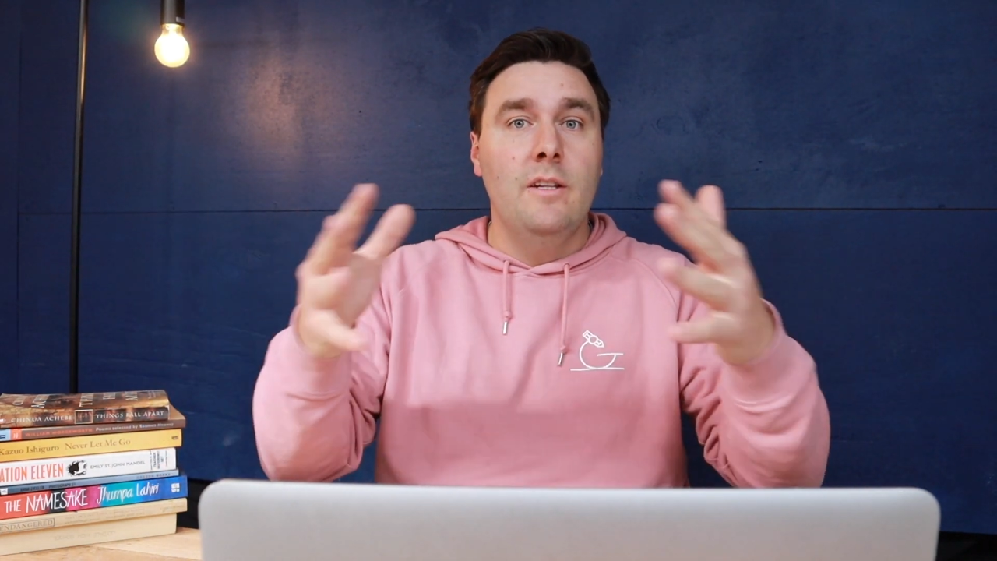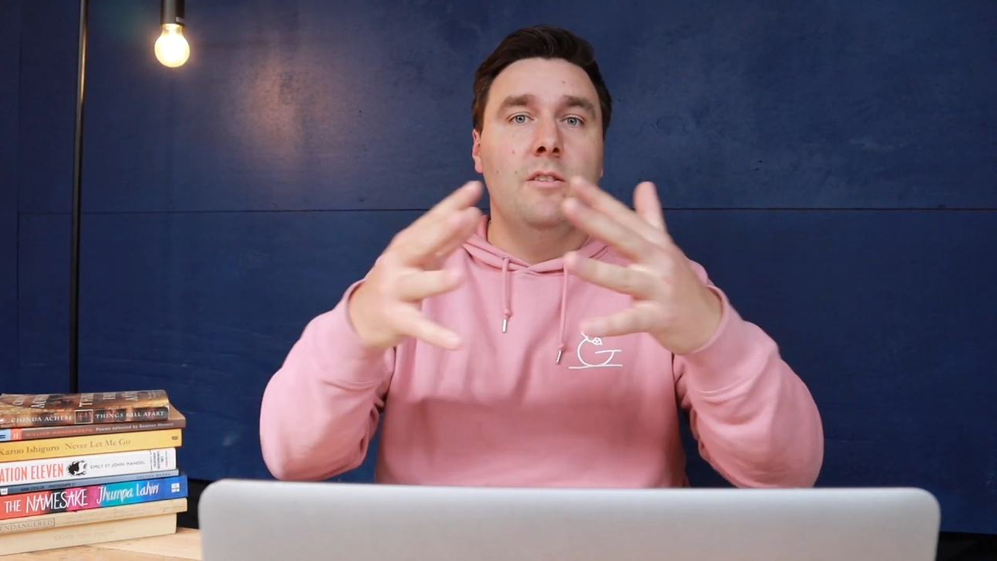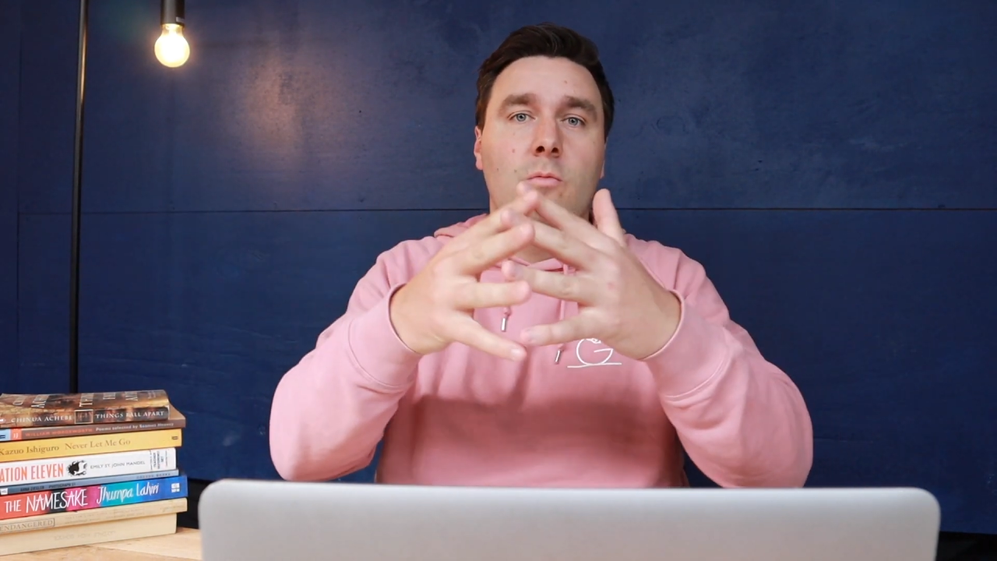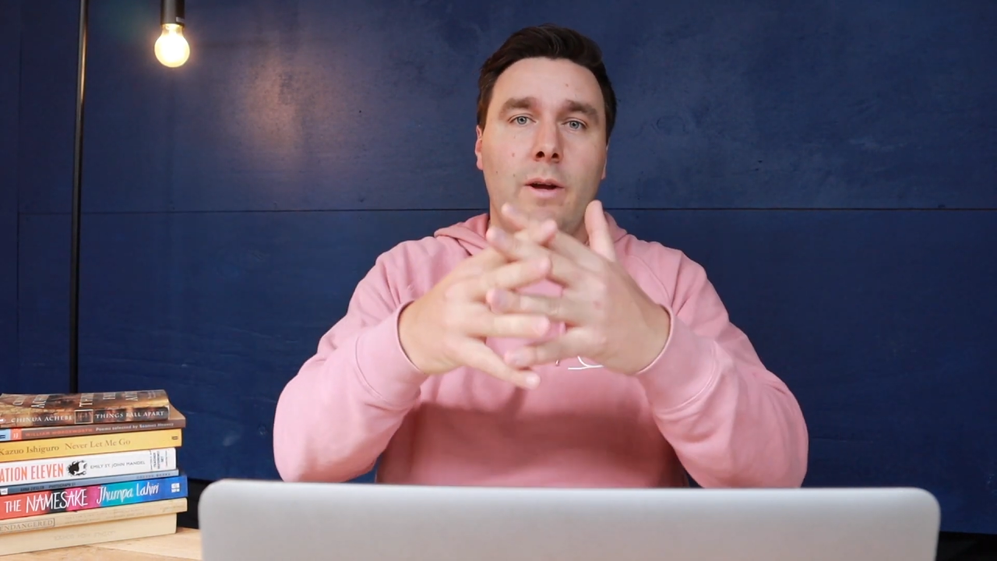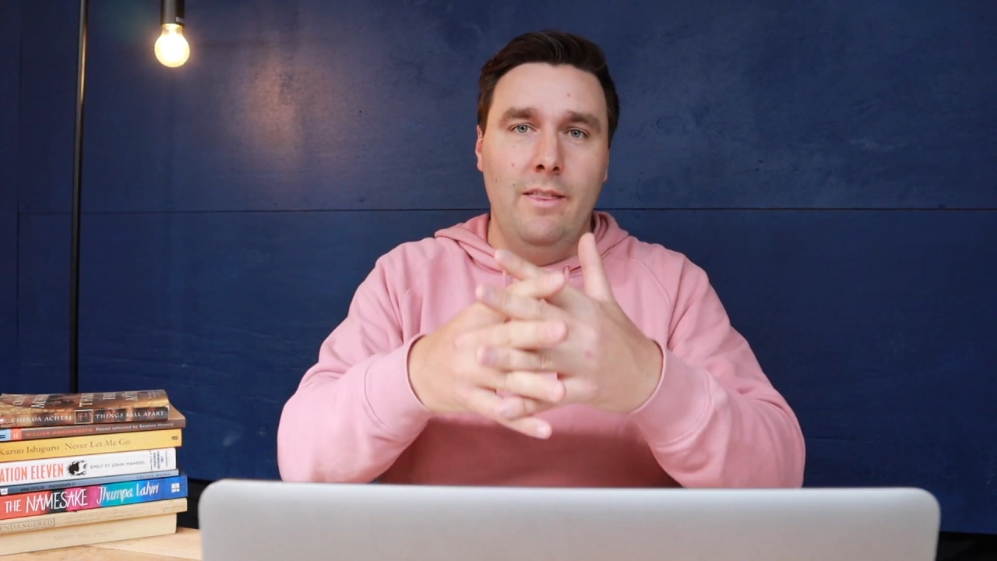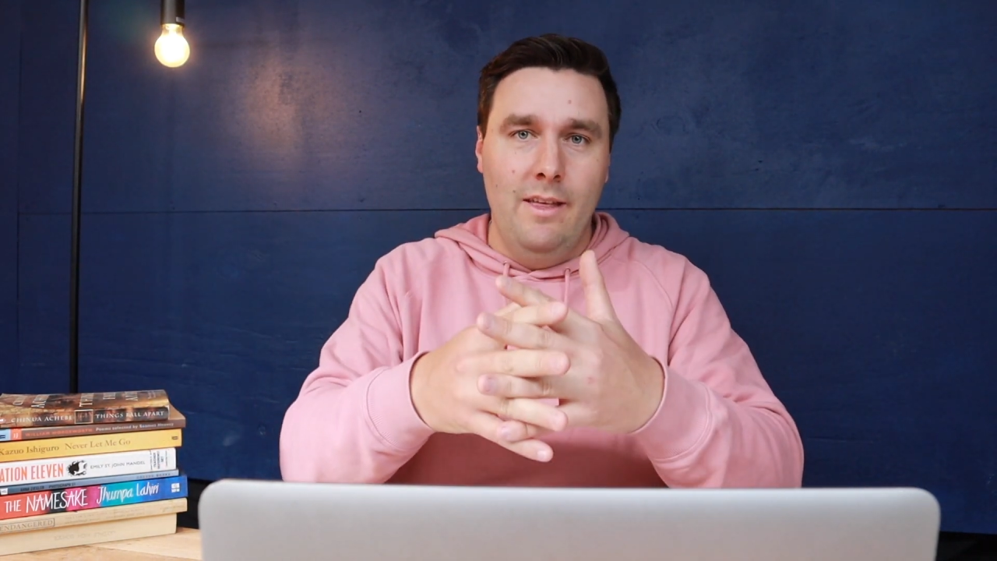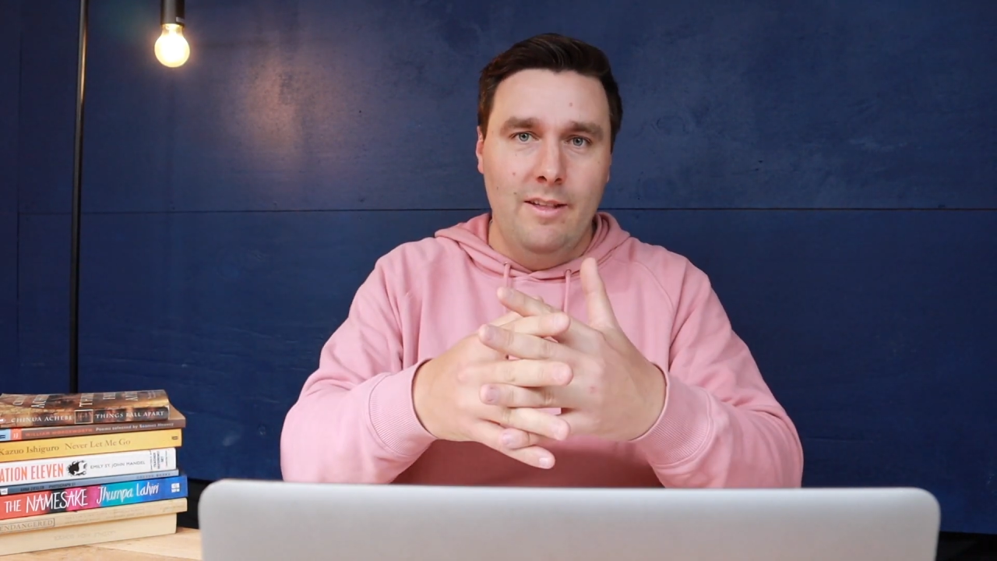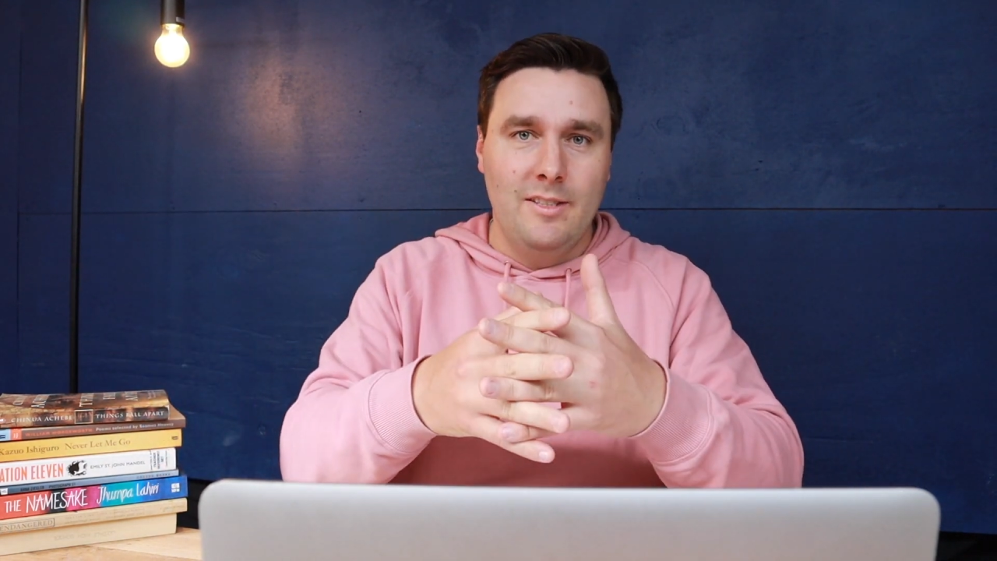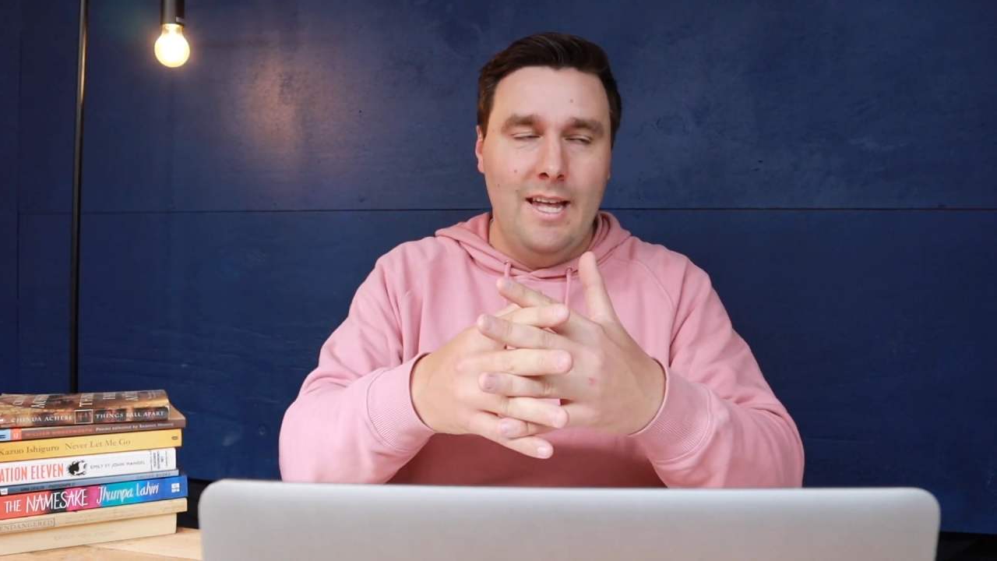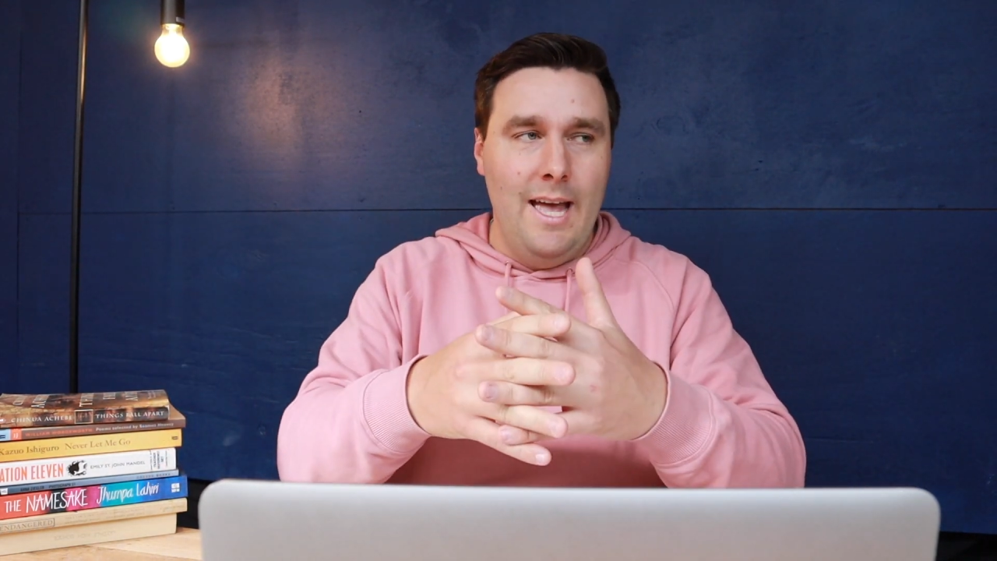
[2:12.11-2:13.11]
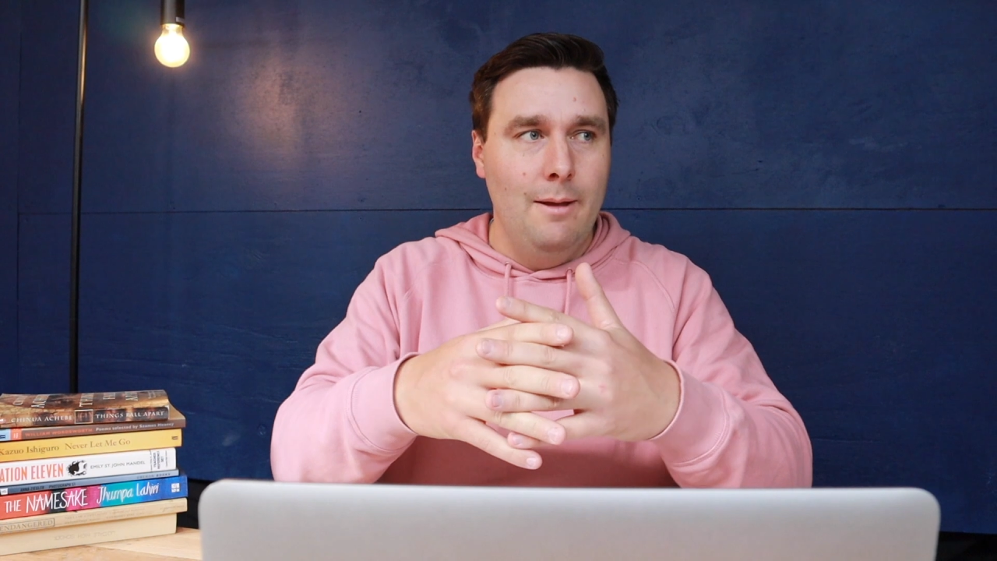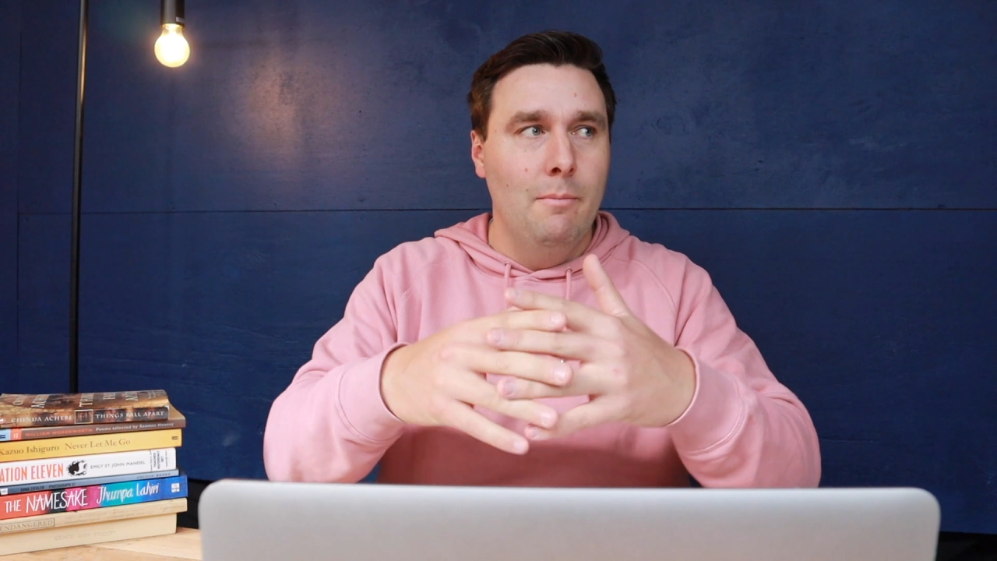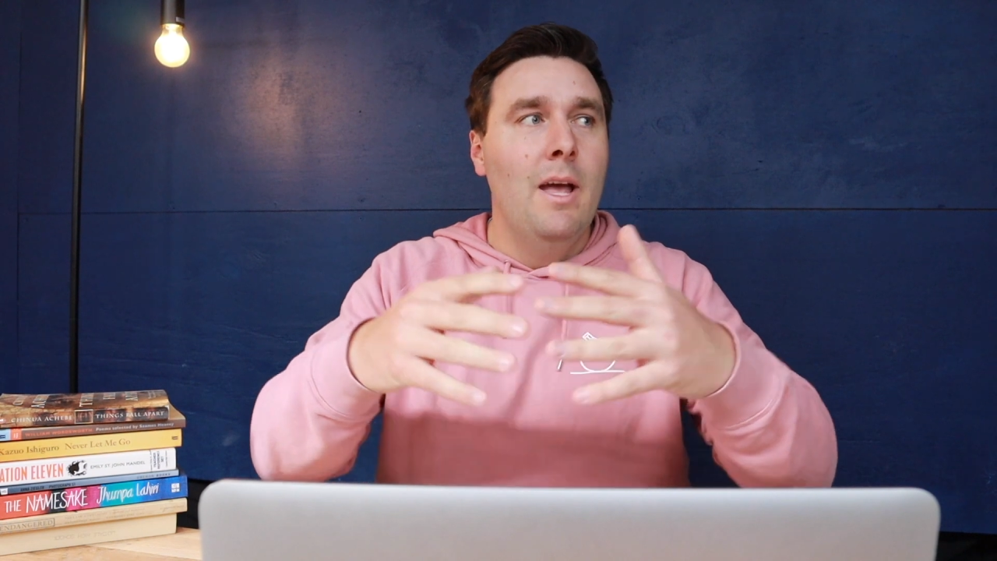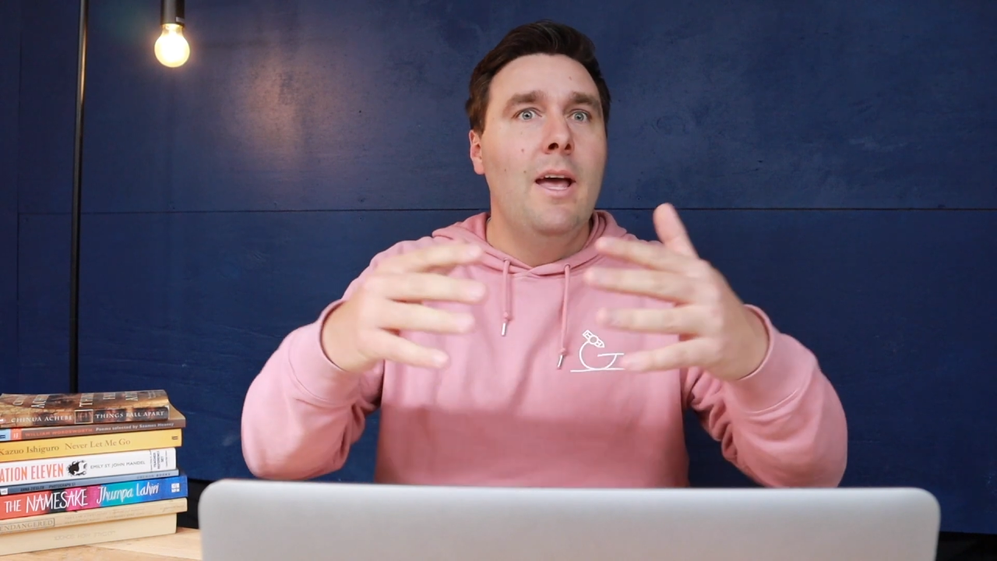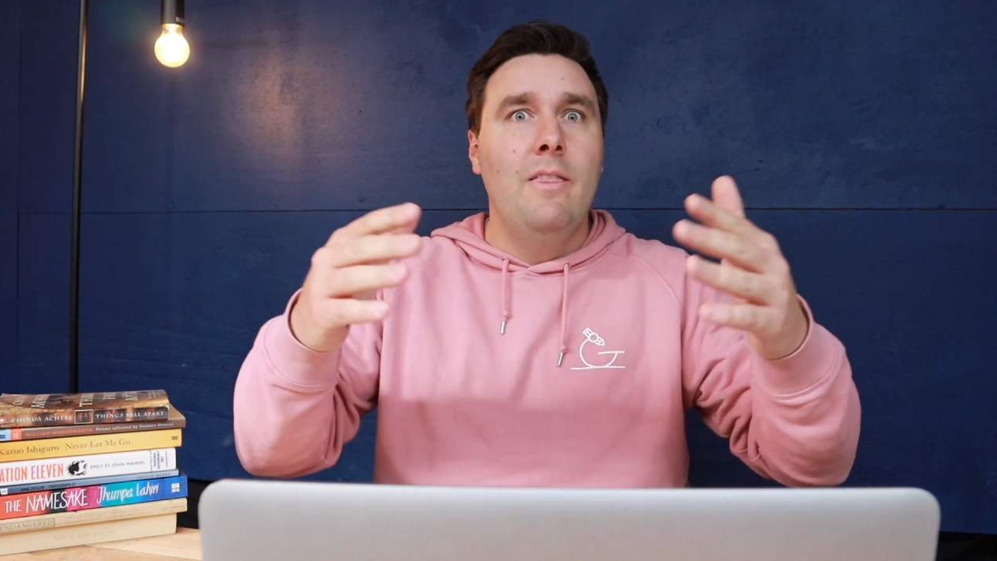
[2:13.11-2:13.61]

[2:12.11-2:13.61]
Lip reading: this is where they're the same,